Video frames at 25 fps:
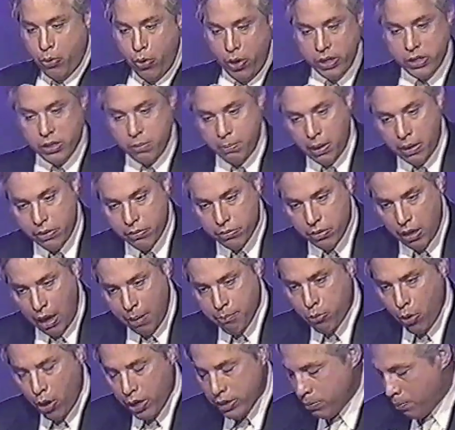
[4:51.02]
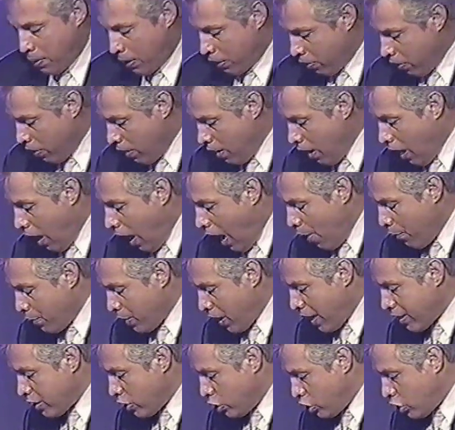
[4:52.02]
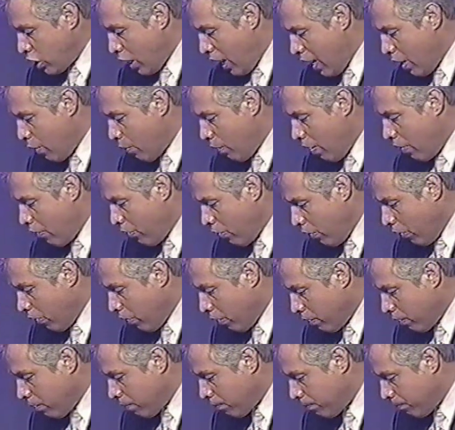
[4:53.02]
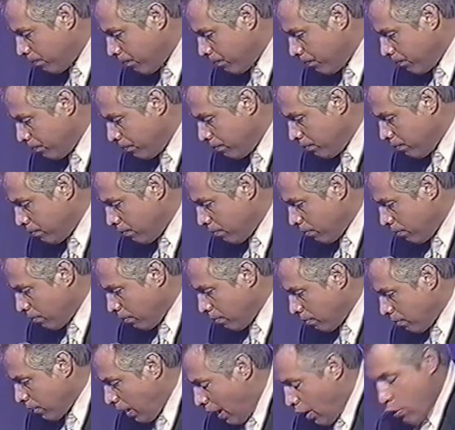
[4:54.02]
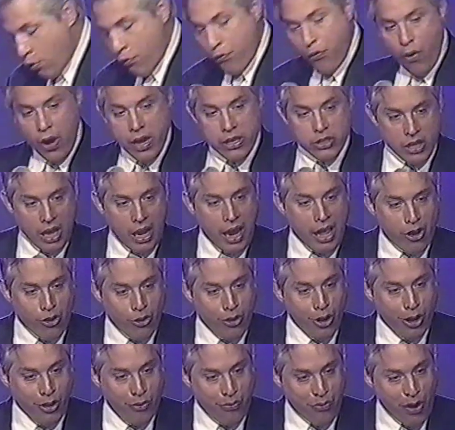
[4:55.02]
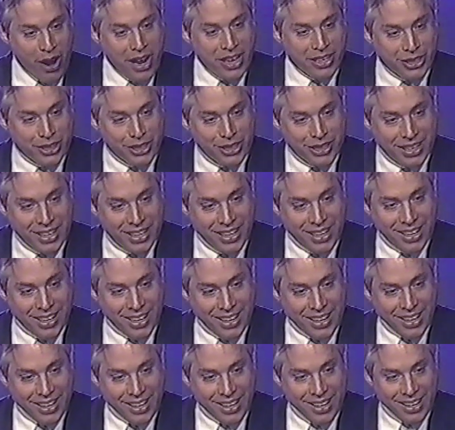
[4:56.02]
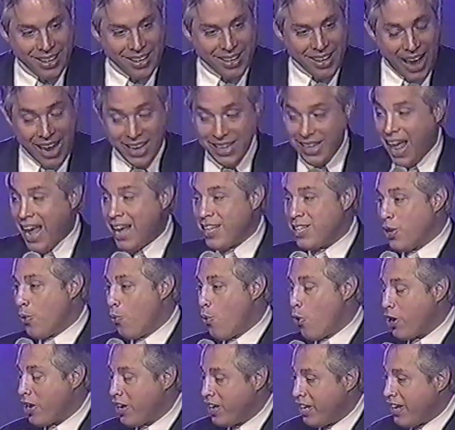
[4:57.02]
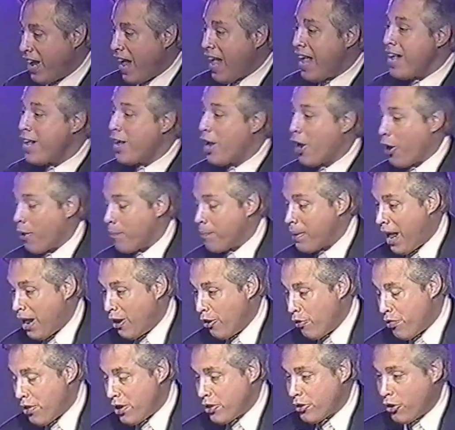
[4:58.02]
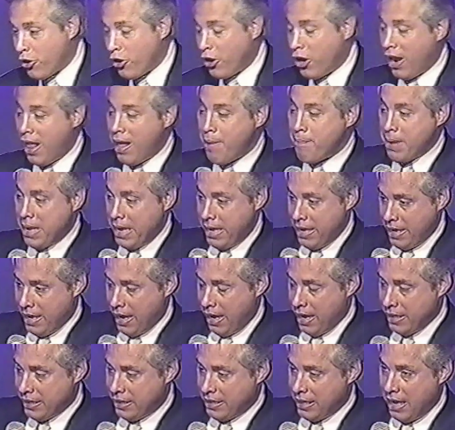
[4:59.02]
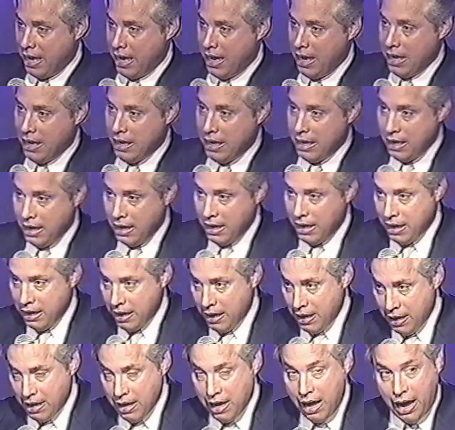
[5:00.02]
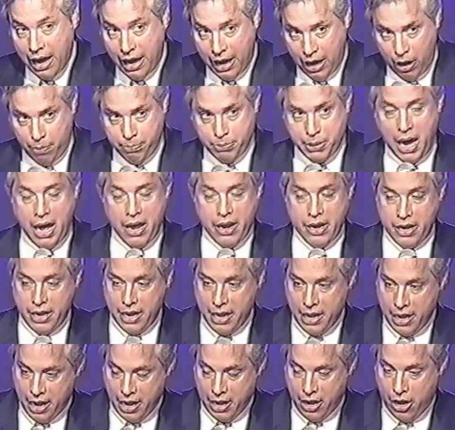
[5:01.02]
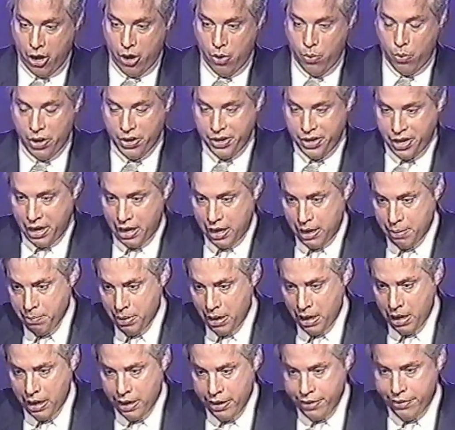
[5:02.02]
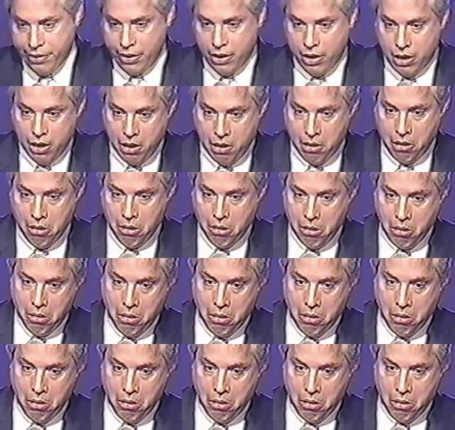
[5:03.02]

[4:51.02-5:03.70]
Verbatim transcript: I'm crazy about. I'm crazy about. I would like to just hang around her and her friends. I like her little friends. I'd like to work at a daycare, but I don't think they're going to let me because uh, I helped out at a daycare one time, and uh,